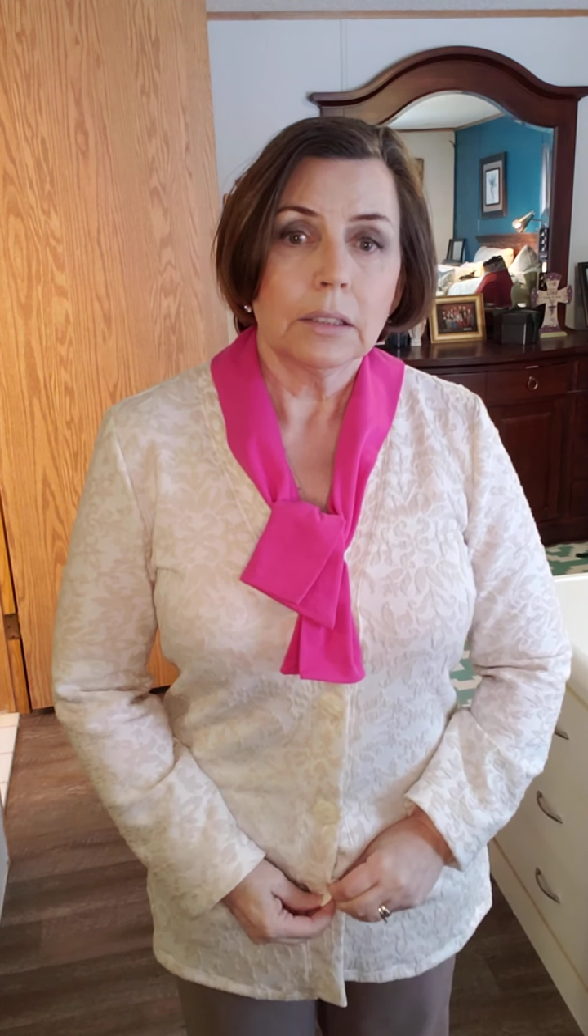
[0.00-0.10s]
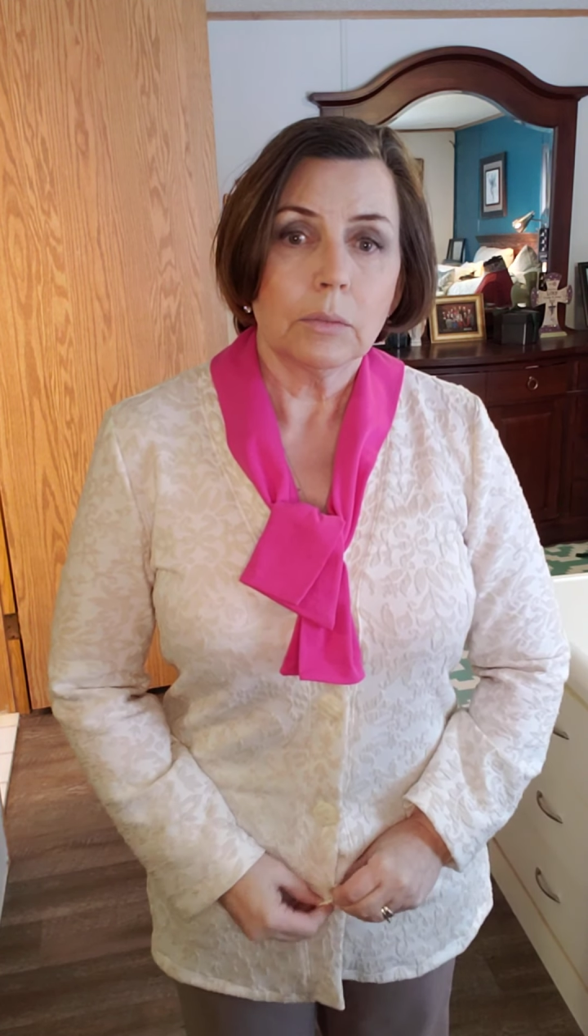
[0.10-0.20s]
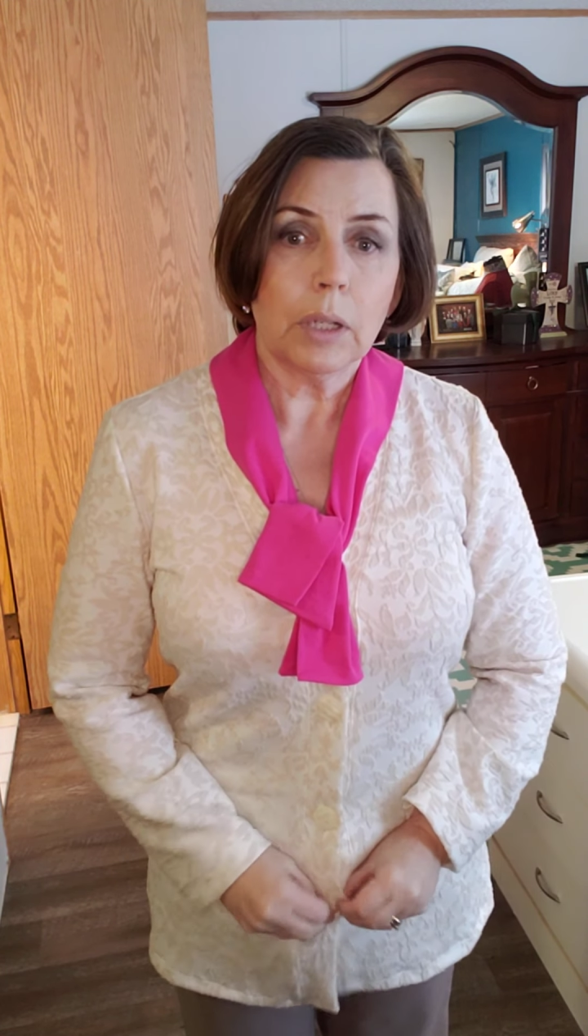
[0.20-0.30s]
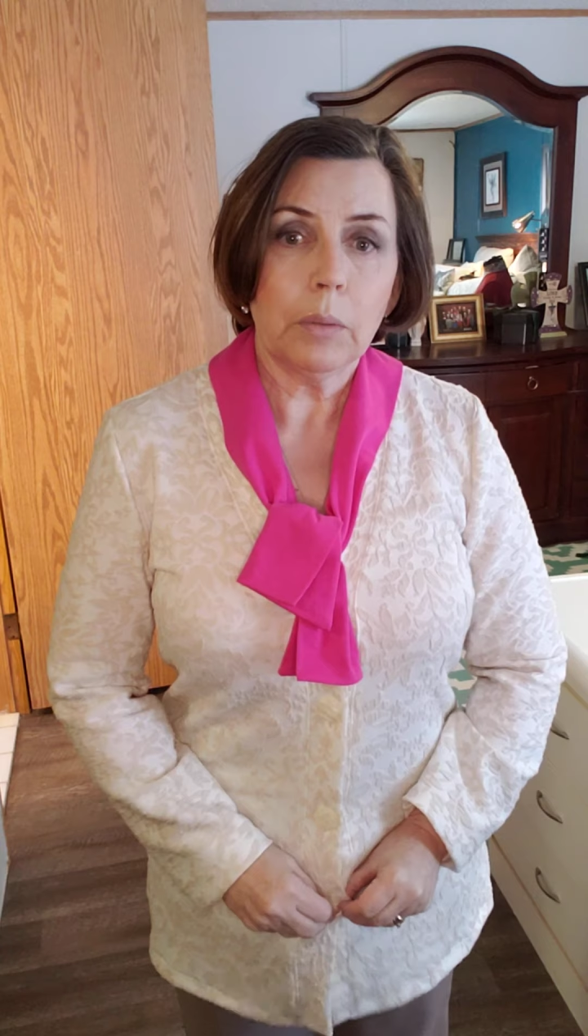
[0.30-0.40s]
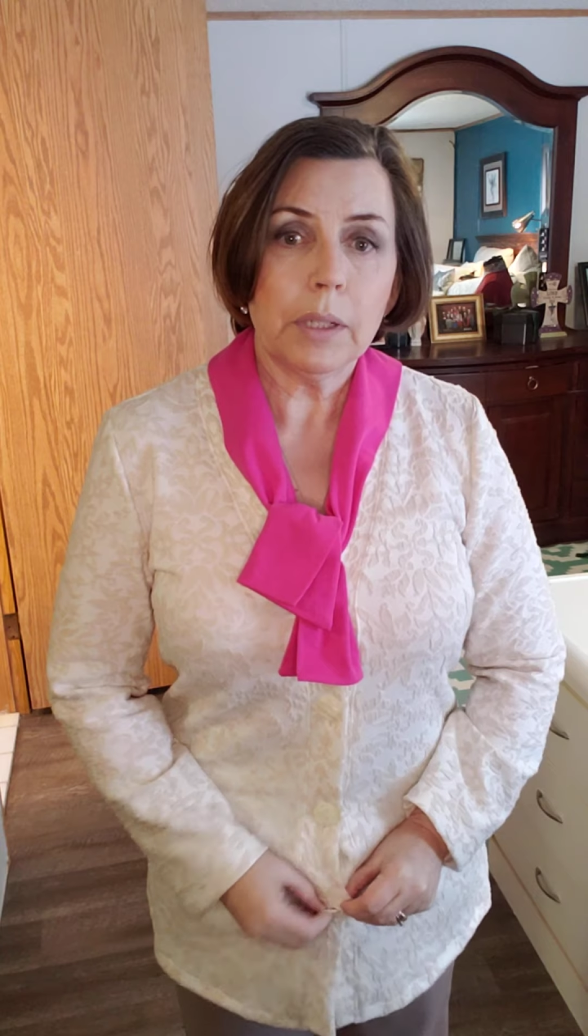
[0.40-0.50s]

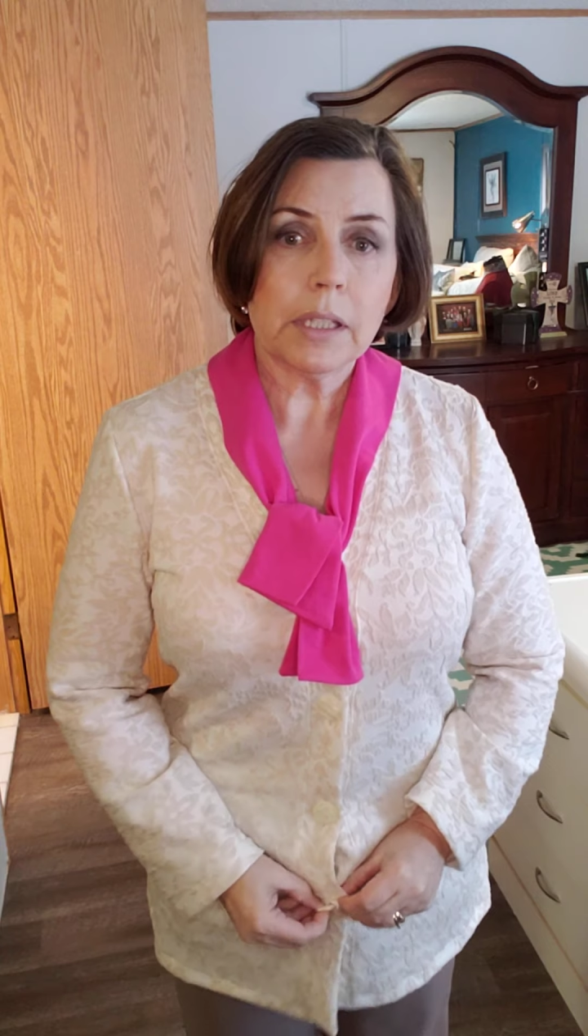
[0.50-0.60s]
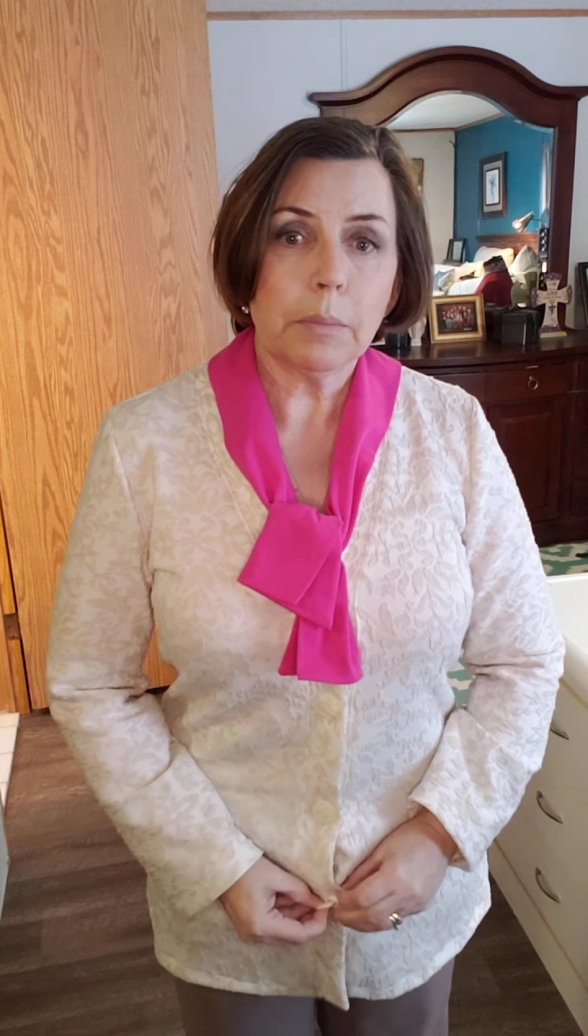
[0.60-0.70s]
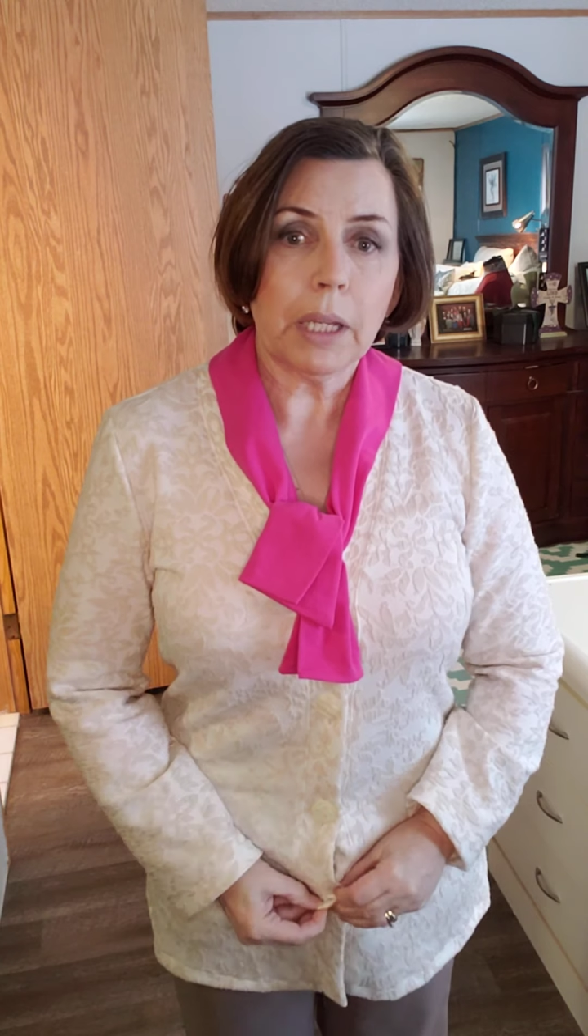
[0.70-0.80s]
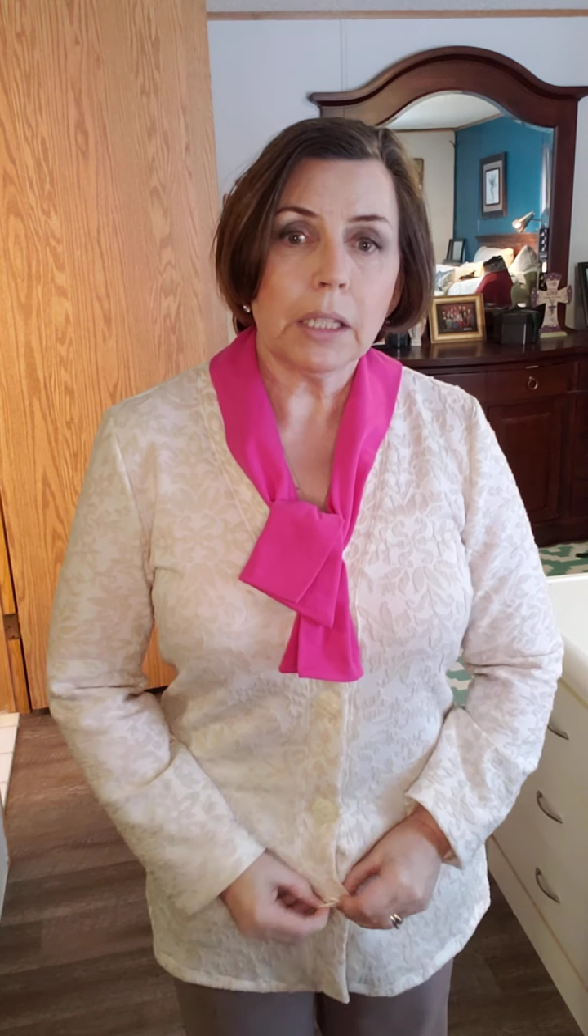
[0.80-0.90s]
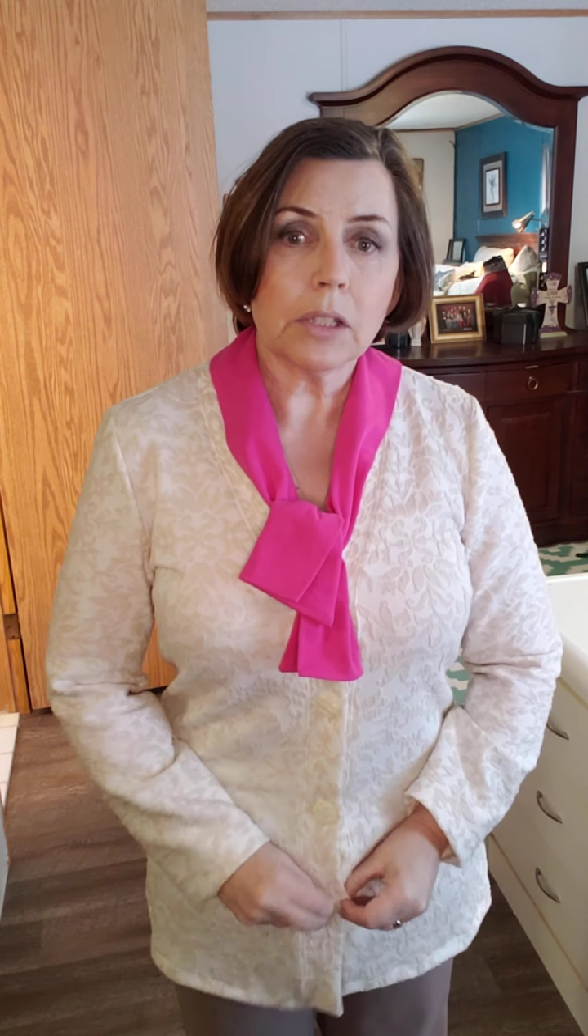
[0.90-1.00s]
why waste a button?